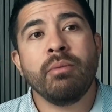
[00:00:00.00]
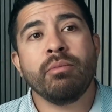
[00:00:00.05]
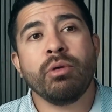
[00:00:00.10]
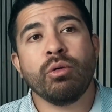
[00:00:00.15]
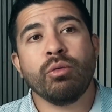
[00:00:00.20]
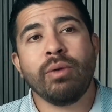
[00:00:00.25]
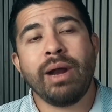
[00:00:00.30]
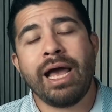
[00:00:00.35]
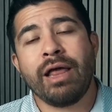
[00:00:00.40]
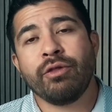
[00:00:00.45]

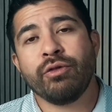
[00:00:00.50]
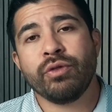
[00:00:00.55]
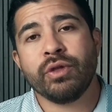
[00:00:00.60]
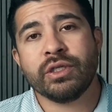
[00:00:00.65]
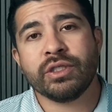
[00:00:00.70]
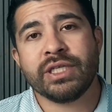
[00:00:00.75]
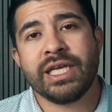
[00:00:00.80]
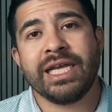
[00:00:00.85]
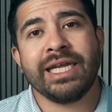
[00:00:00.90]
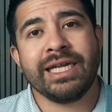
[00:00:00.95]
But rather
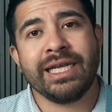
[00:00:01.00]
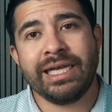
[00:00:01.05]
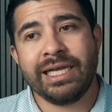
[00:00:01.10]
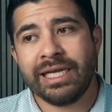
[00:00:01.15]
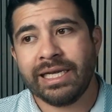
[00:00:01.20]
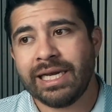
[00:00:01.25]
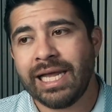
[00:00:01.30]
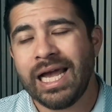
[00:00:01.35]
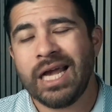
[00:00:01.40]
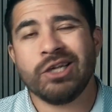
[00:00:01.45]
than taking it
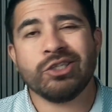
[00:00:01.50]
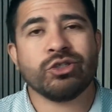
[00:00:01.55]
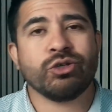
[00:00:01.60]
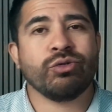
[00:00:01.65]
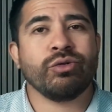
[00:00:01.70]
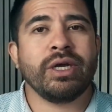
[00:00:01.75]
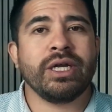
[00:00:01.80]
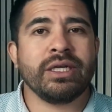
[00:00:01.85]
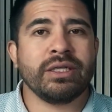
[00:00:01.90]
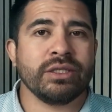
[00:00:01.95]
in-house,
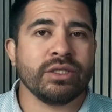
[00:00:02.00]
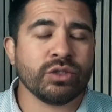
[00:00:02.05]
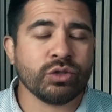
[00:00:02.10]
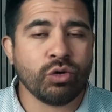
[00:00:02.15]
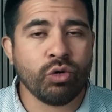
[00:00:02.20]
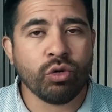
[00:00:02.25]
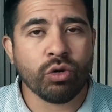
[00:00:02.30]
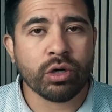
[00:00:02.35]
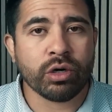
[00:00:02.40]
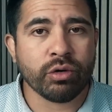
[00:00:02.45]
creating
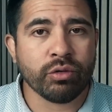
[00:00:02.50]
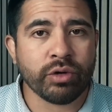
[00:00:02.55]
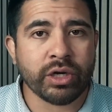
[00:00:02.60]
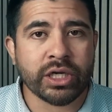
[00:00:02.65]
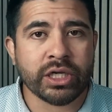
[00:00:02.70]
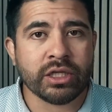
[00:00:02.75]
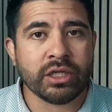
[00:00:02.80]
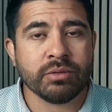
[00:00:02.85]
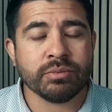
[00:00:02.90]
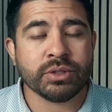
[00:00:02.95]
these core
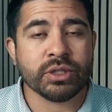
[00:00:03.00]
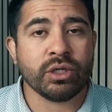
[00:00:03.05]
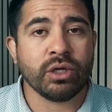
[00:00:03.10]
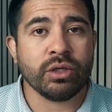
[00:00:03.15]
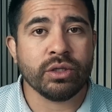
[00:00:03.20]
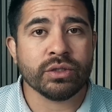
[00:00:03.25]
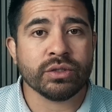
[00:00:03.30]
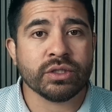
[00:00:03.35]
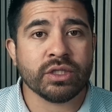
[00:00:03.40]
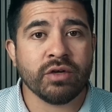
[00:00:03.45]
curriculums and
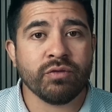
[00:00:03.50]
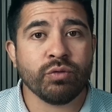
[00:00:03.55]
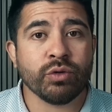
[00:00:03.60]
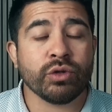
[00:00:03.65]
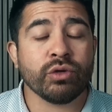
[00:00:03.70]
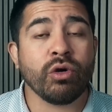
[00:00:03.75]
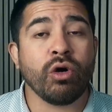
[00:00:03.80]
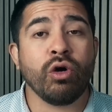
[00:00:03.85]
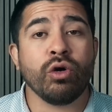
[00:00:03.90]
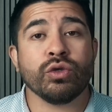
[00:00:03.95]
all this stuff,
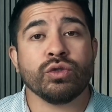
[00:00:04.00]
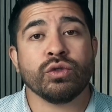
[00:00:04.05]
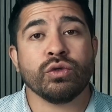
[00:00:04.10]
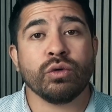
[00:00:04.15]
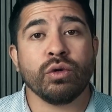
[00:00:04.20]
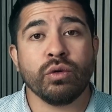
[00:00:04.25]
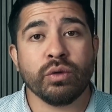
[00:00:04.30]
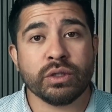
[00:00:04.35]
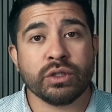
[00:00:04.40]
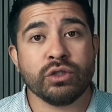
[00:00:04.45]
what they're
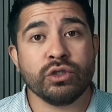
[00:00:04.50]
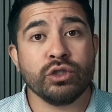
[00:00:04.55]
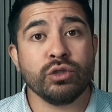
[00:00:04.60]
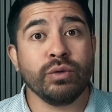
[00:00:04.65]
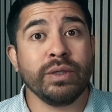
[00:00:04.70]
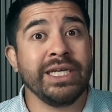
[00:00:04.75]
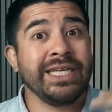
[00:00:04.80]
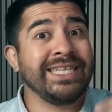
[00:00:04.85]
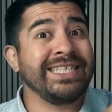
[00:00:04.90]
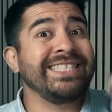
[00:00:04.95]
also going to
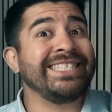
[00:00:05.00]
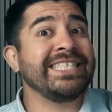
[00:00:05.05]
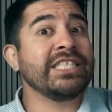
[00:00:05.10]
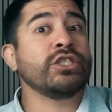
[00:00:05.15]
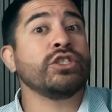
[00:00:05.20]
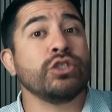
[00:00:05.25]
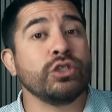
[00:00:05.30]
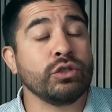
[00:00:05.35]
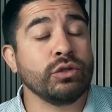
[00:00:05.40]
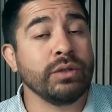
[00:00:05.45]
do in
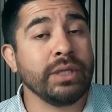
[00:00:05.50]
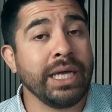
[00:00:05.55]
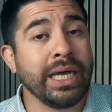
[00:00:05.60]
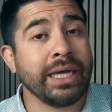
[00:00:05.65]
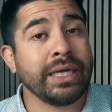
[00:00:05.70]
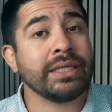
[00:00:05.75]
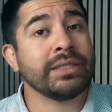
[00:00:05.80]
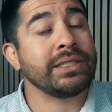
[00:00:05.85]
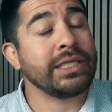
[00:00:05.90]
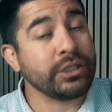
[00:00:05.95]
addition to
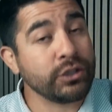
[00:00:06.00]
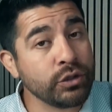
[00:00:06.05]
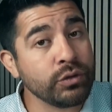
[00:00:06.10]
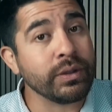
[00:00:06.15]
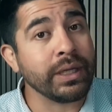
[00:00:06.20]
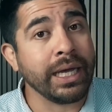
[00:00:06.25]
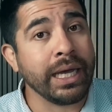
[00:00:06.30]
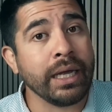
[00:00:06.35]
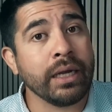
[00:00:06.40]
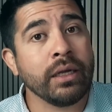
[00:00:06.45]
that, because they
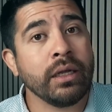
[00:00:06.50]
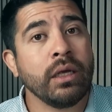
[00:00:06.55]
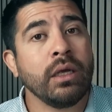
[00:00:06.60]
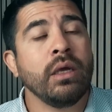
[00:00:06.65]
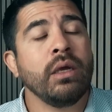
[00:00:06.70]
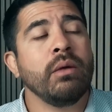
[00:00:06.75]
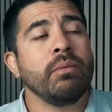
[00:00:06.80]
do that,